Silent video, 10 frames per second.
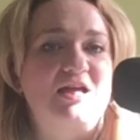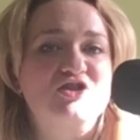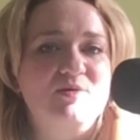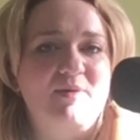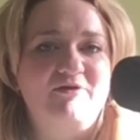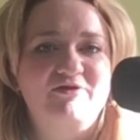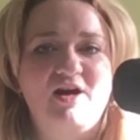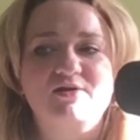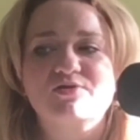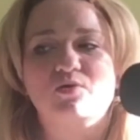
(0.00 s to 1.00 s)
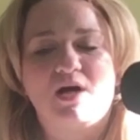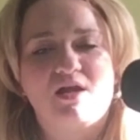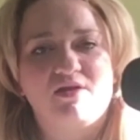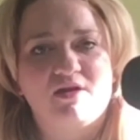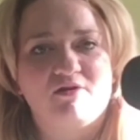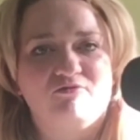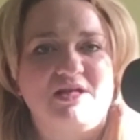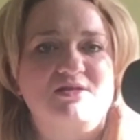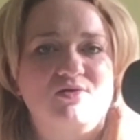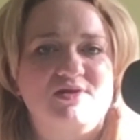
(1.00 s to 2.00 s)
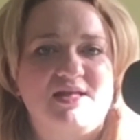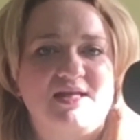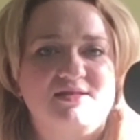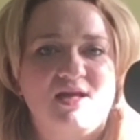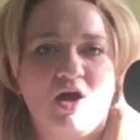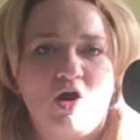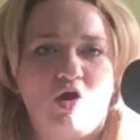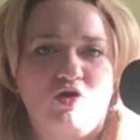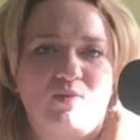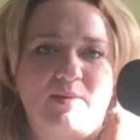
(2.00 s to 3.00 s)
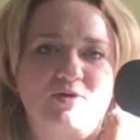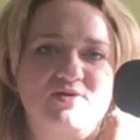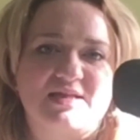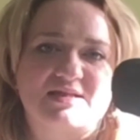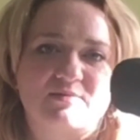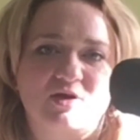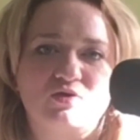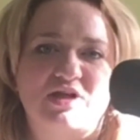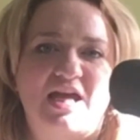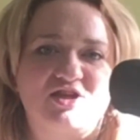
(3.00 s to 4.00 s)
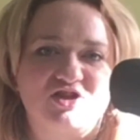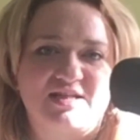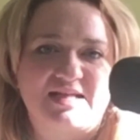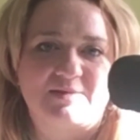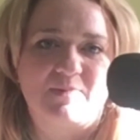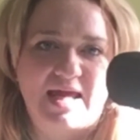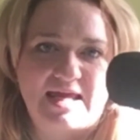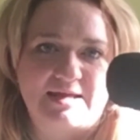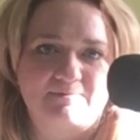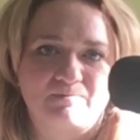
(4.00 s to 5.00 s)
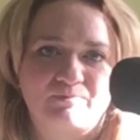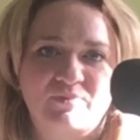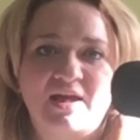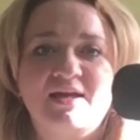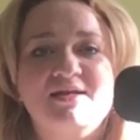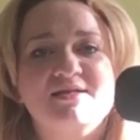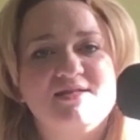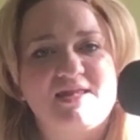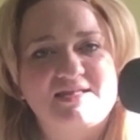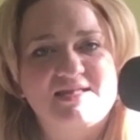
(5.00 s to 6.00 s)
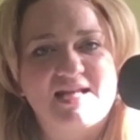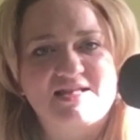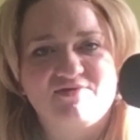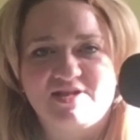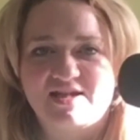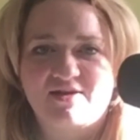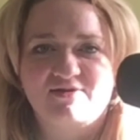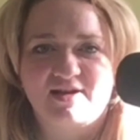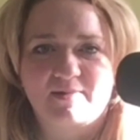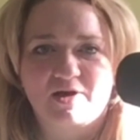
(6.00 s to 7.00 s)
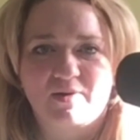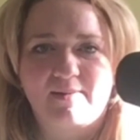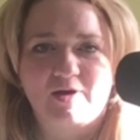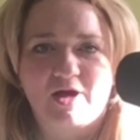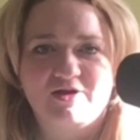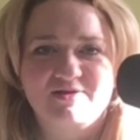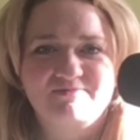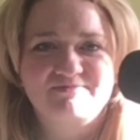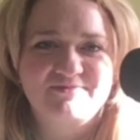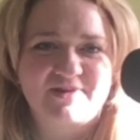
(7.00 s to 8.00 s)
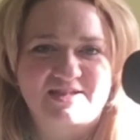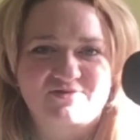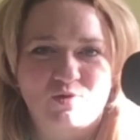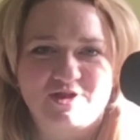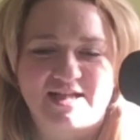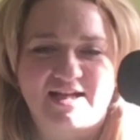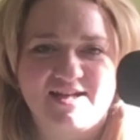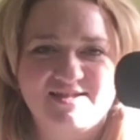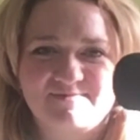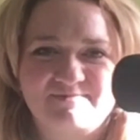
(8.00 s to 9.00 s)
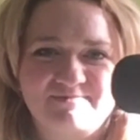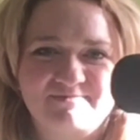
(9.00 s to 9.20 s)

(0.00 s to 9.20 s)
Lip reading: HTML files or other resources on the web using something called HTTP. So that's the next video that I'm going to upload. Thanks for watching, guys.